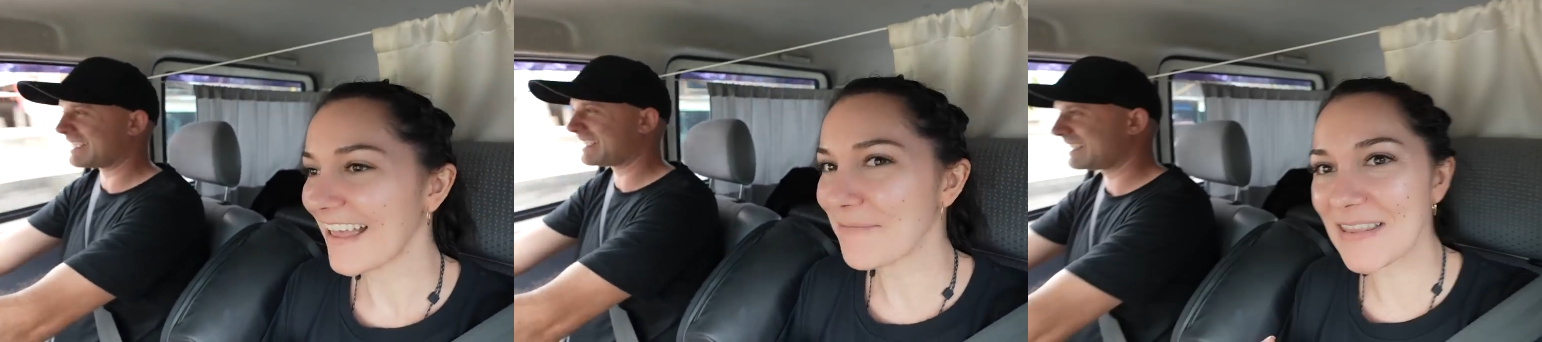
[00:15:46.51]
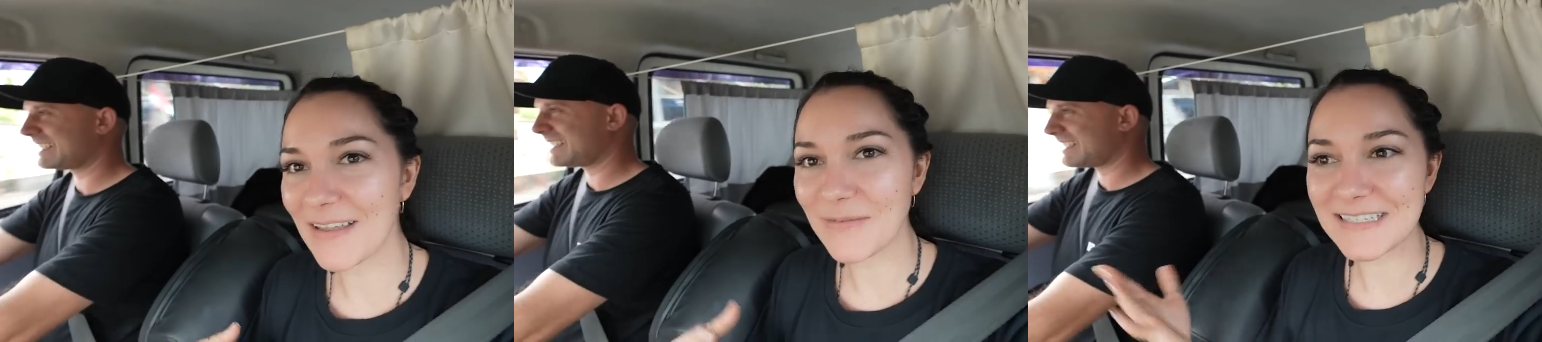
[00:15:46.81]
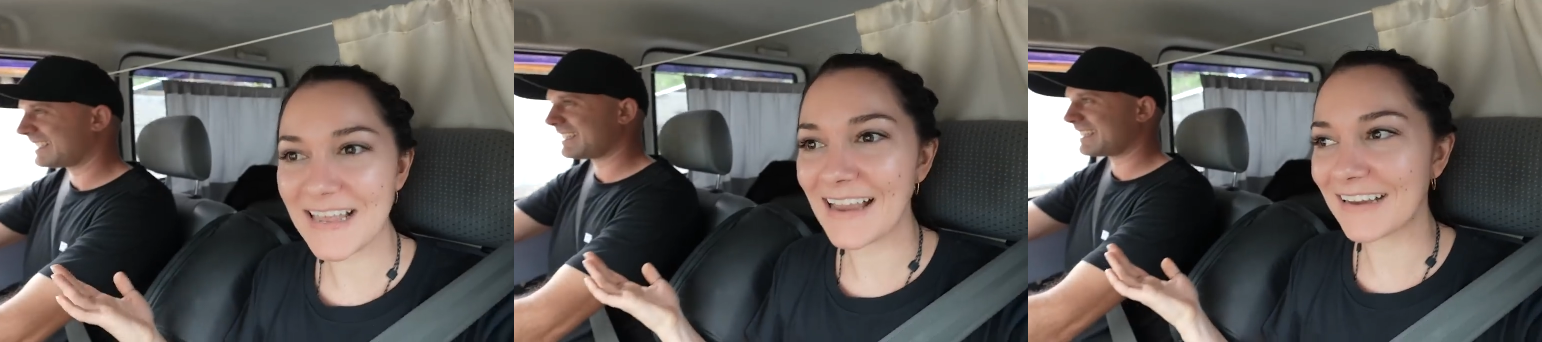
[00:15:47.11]
Speaker 1: And, uh, but there was
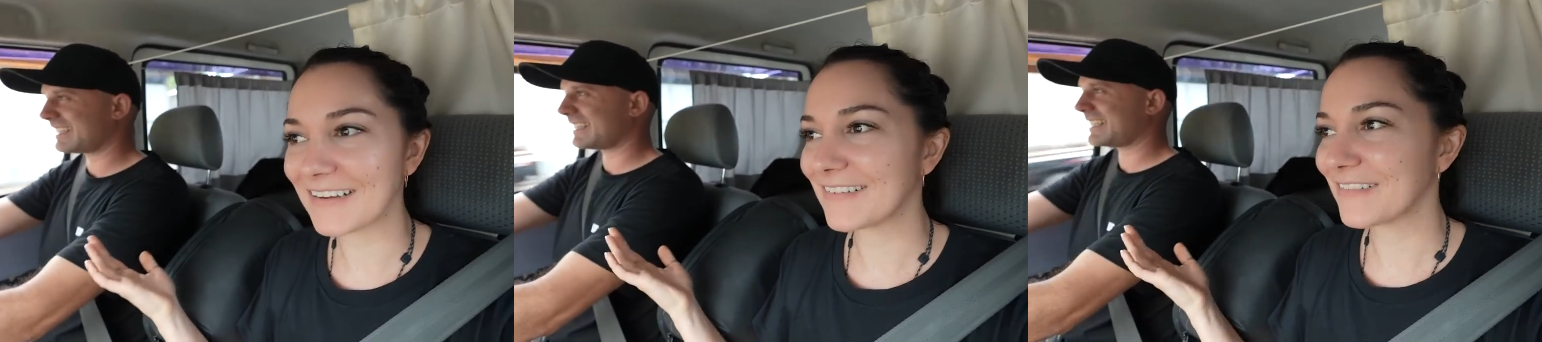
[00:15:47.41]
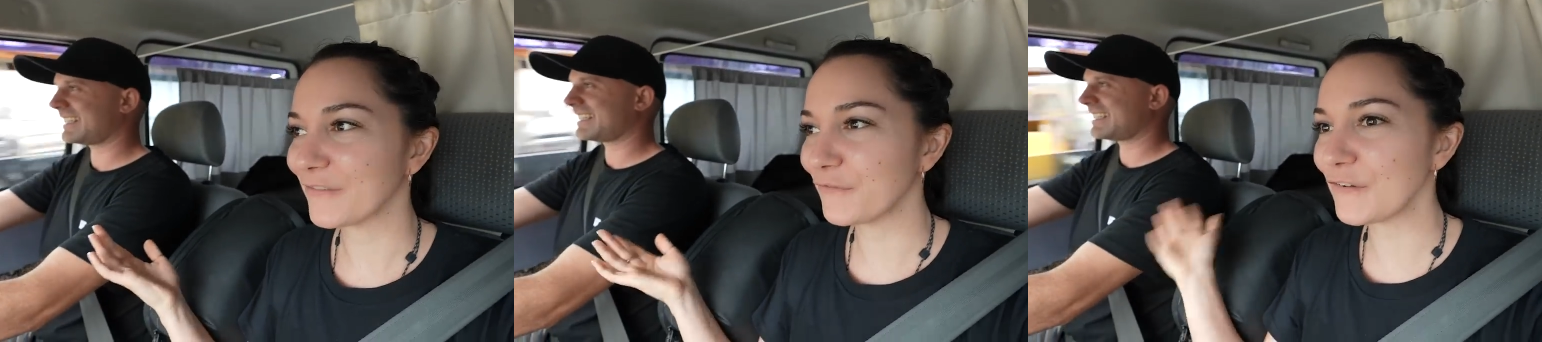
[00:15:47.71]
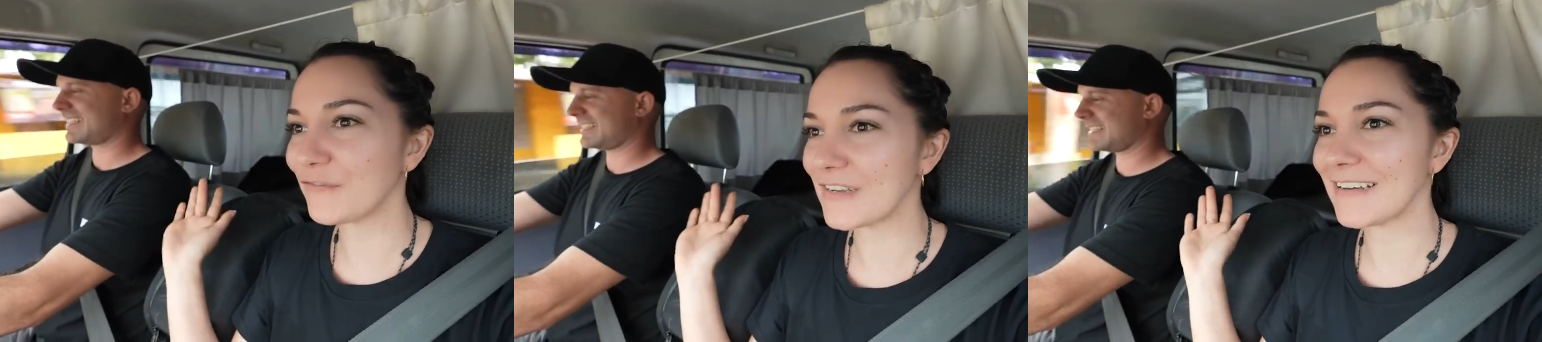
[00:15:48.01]
like
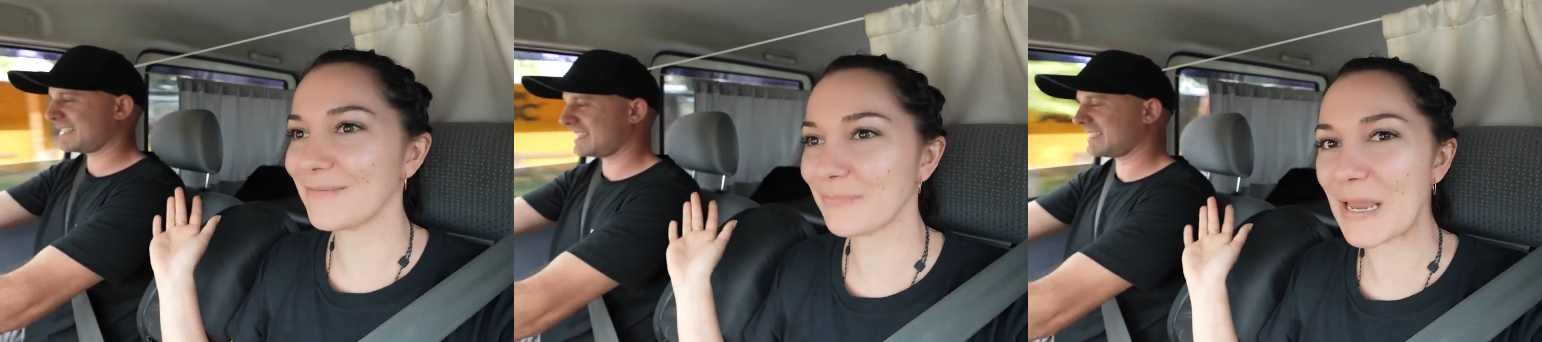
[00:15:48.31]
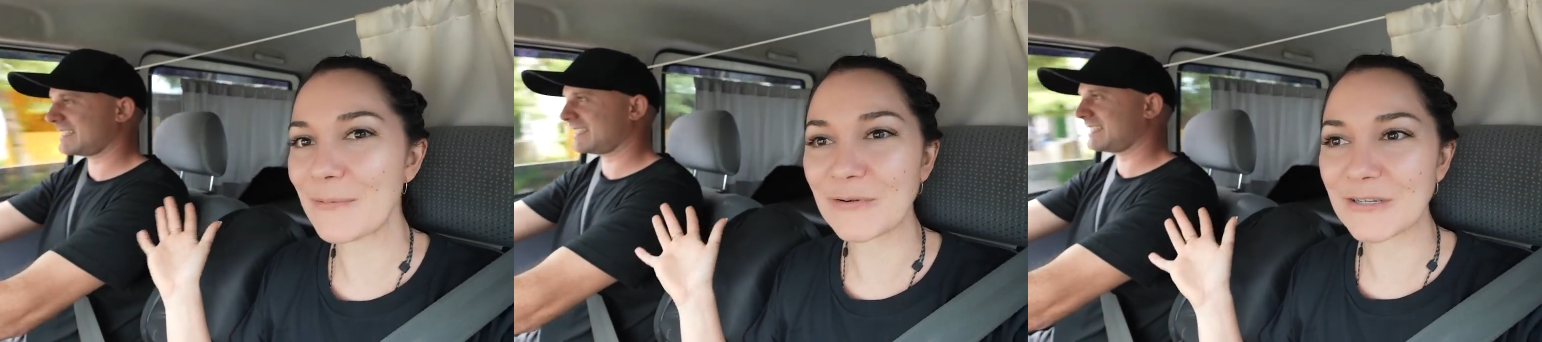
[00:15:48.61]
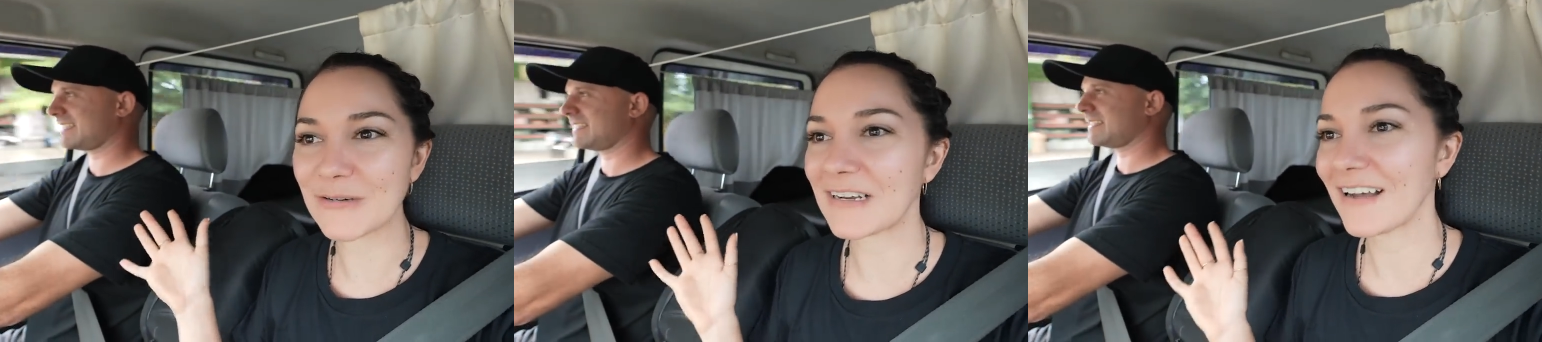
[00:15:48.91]
50 people
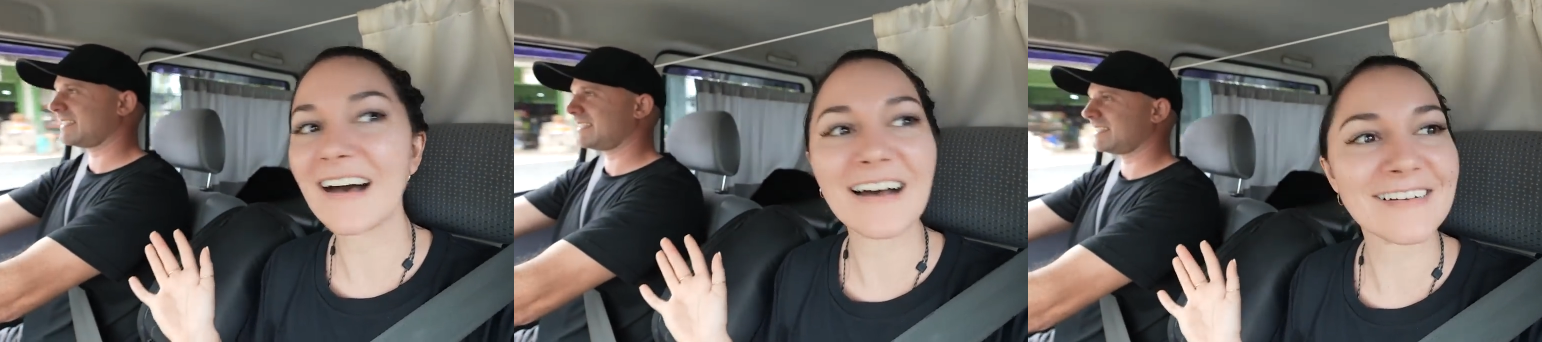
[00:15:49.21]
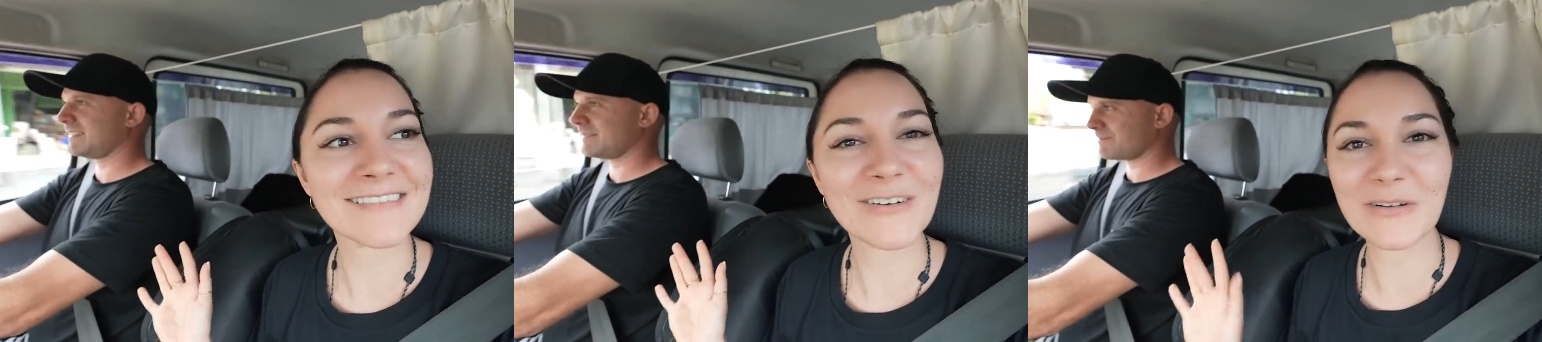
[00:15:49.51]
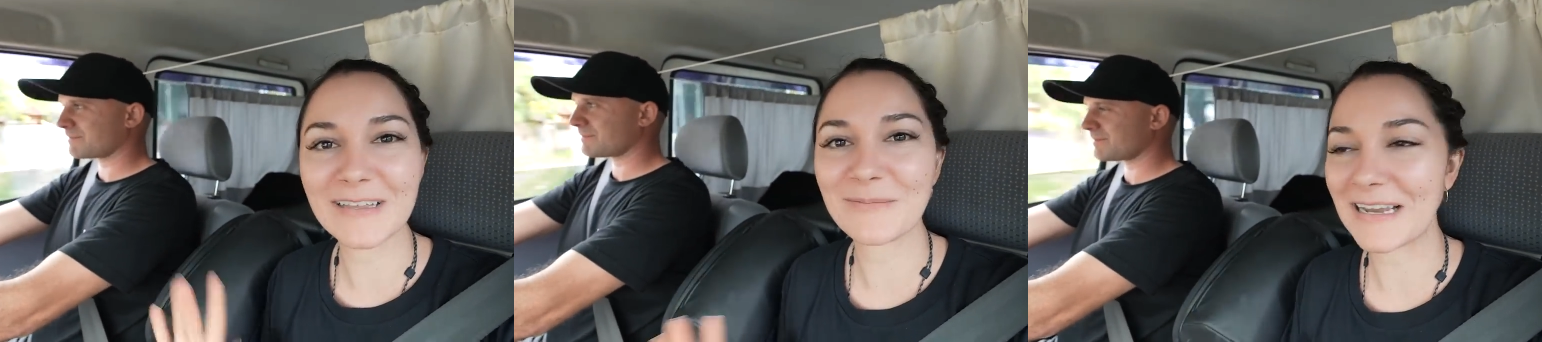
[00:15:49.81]
to a car
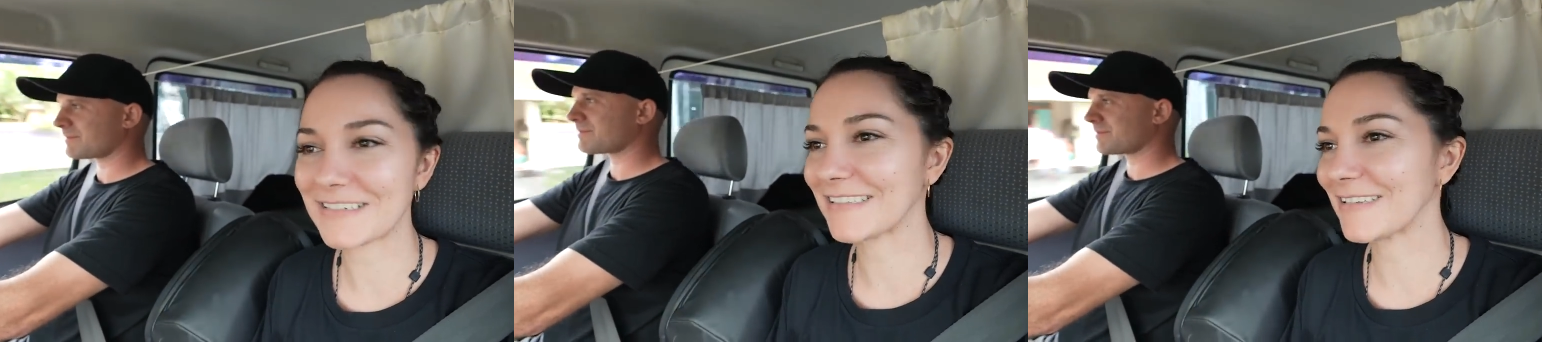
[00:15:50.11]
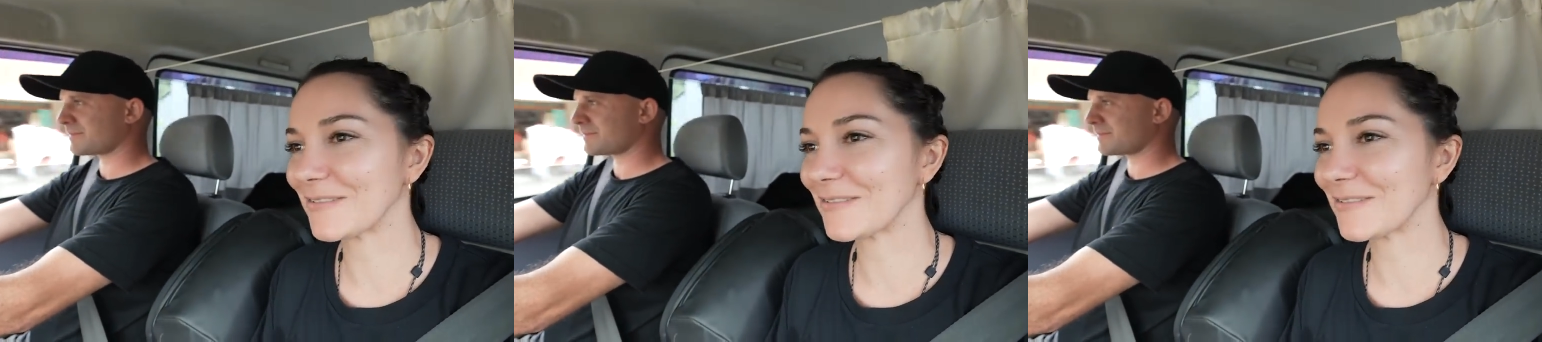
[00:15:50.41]
all in matching little